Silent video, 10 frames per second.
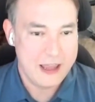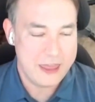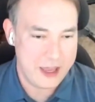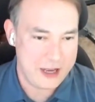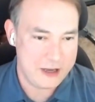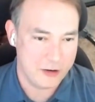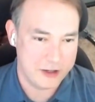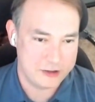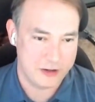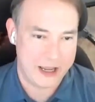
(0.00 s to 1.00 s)
Then you
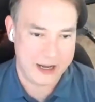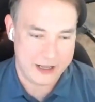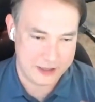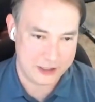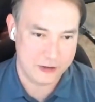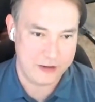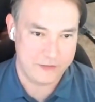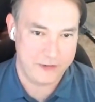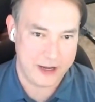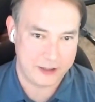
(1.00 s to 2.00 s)
also add in the tuning
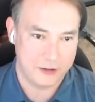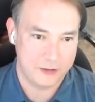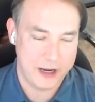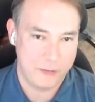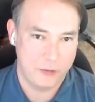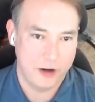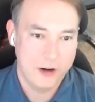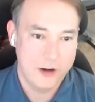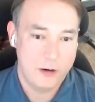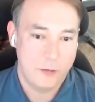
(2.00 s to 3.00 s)
factor, right? Where
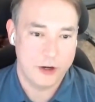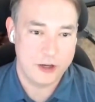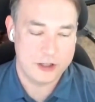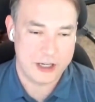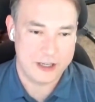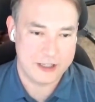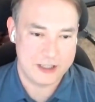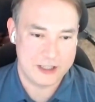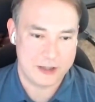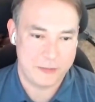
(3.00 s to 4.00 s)
you're telling the
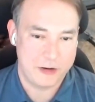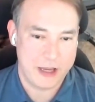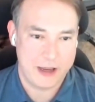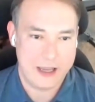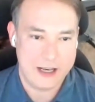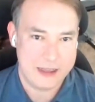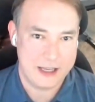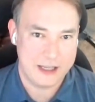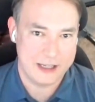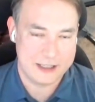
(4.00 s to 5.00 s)
system, okay,
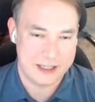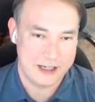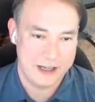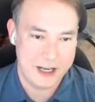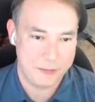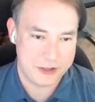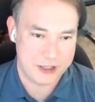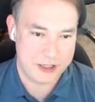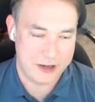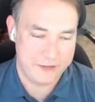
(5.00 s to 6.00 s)
anything less than an
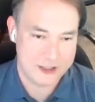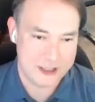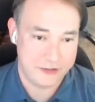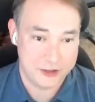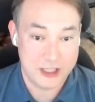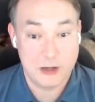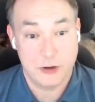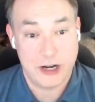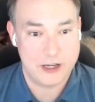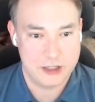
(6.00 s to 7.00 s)
80% confidence level, send to
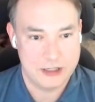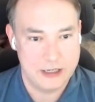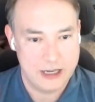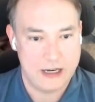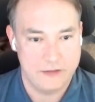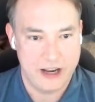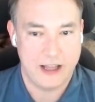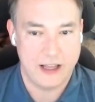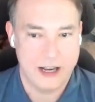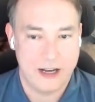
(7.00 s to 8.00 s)
an agent and then they can
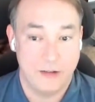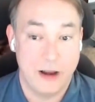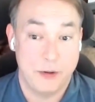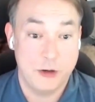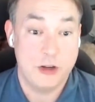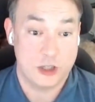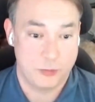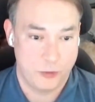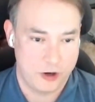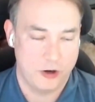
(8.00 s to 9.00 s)
validate it, right? But you get
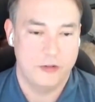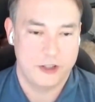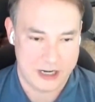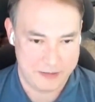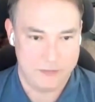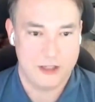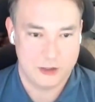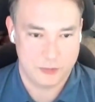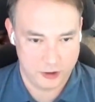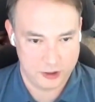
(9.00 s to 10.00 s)
smarter over time. You get
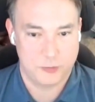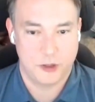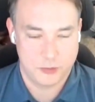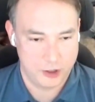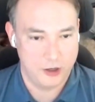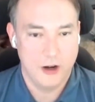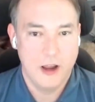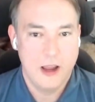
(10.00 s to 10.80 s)
smarter.